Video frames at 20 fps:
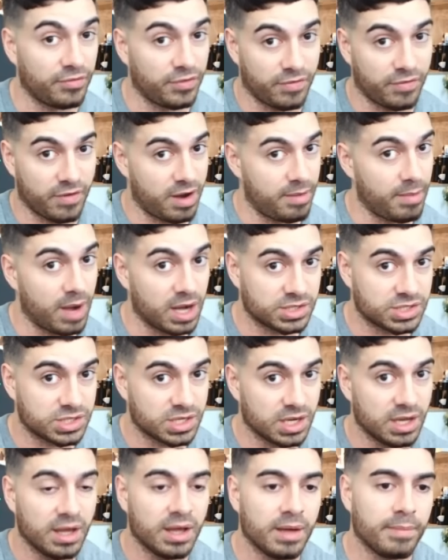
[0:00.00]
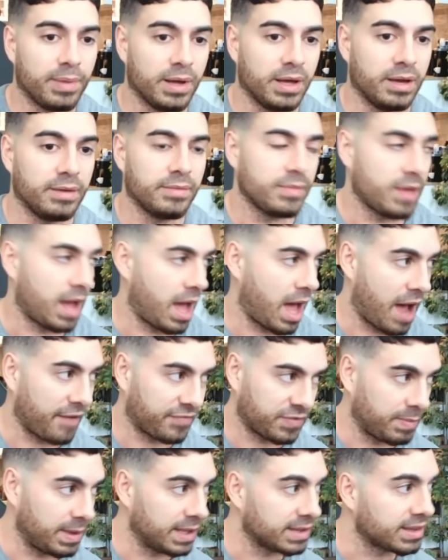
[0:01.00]
you very much, but I have
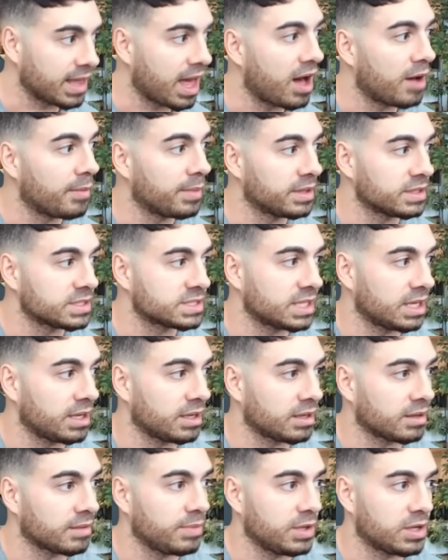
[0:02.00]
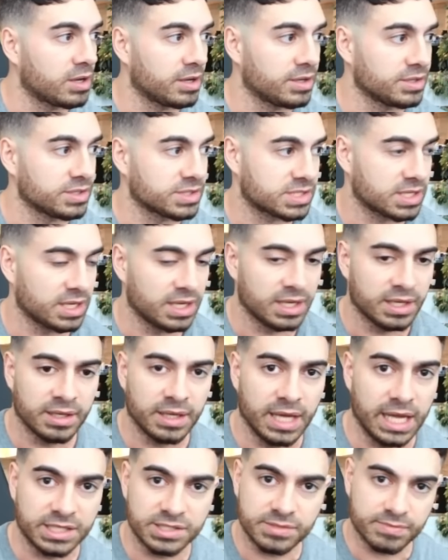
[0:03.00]
to be at the helm of this thing because
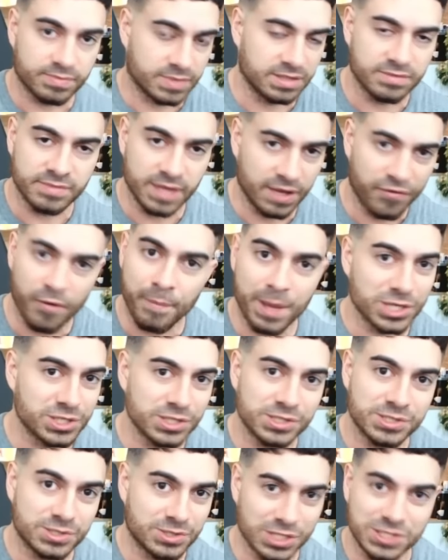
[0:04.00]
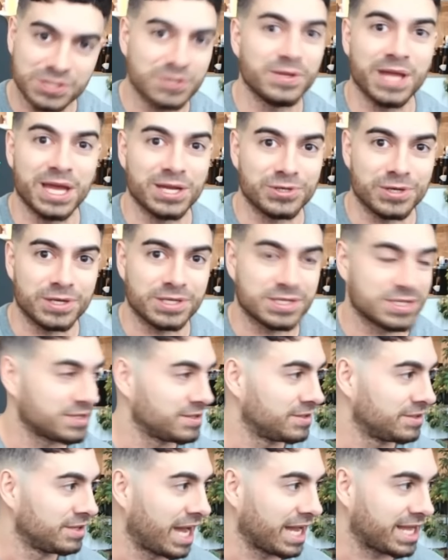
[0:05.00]
the information's just too dangerous.
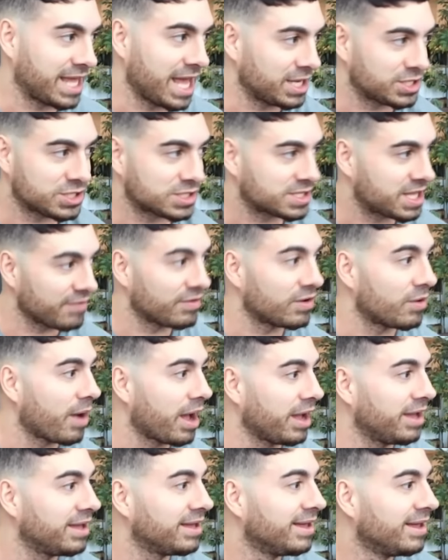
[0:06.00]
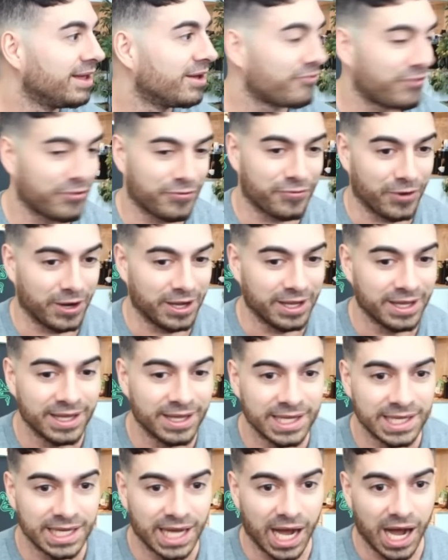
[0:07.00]
I can't just give it away for free.
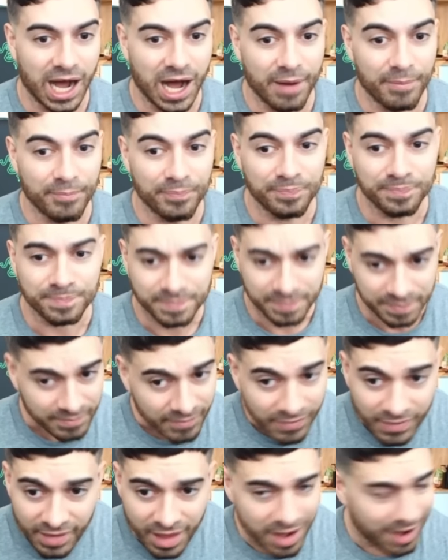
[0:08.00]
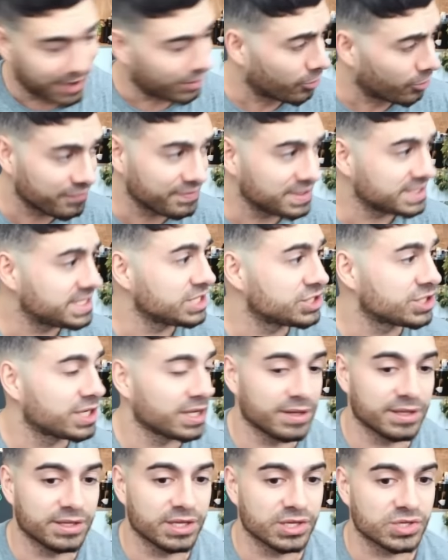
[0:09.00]
I don't want to teach it in
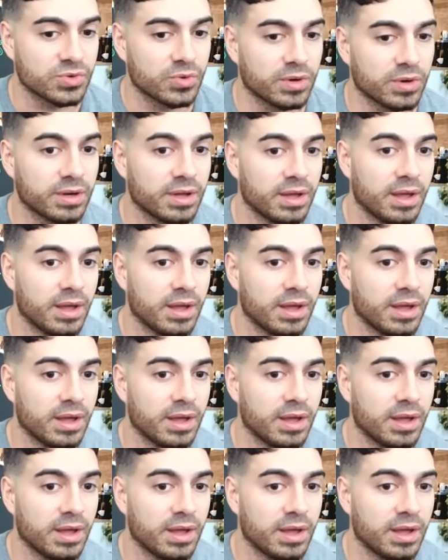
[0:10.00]
the Discord.